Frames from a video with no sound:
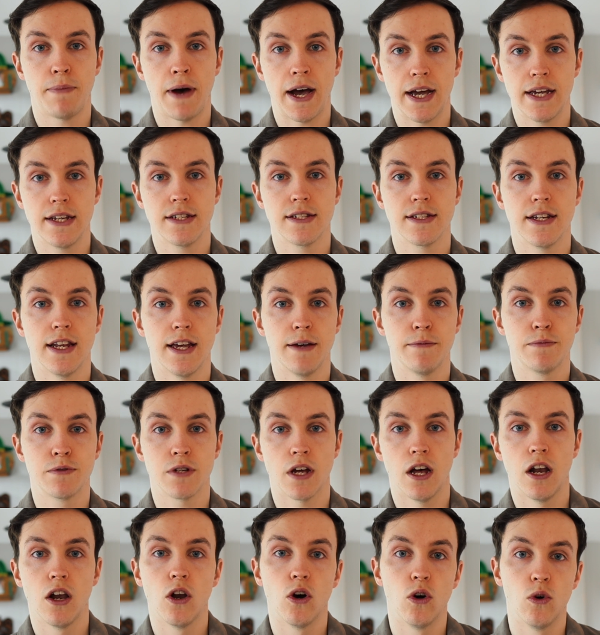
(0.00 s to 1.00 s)
pay slips
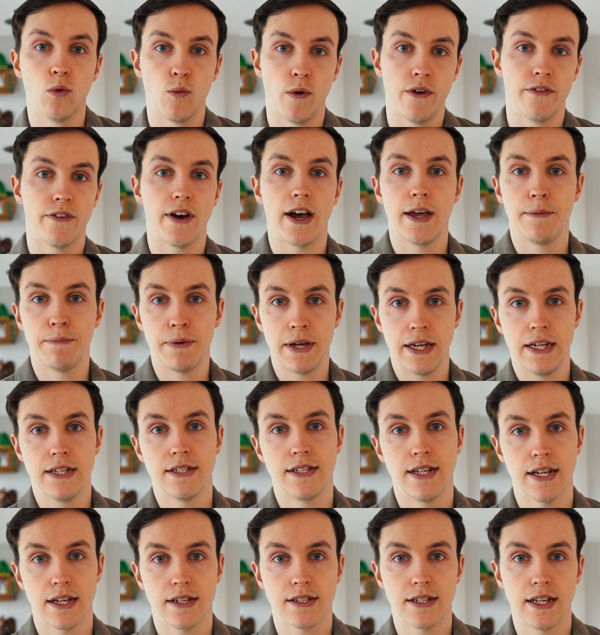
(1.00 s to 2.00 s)
along with a
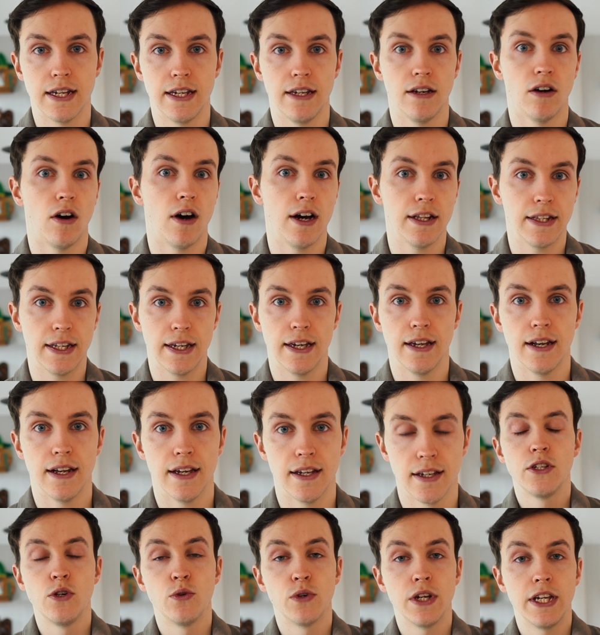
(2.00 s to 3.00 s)
P60
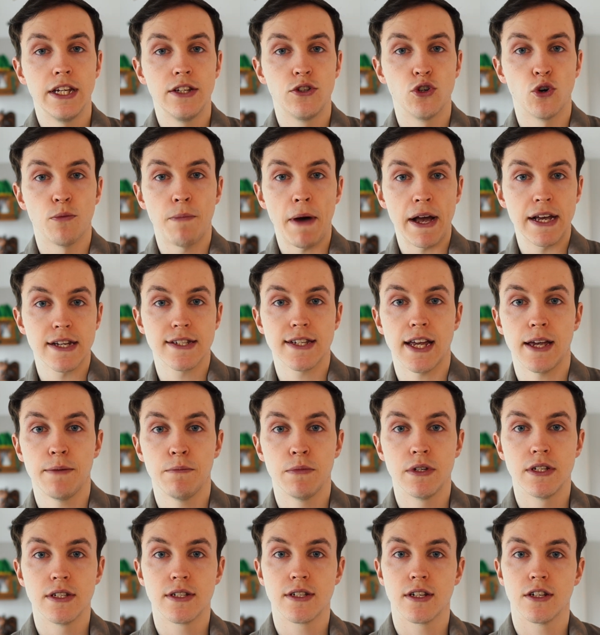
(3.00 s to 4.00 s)
ideally. You'll need your bank
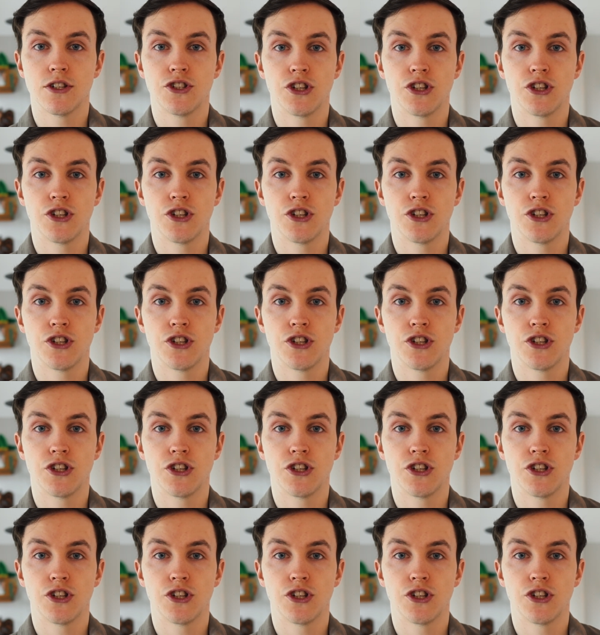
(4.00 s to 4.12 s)
statements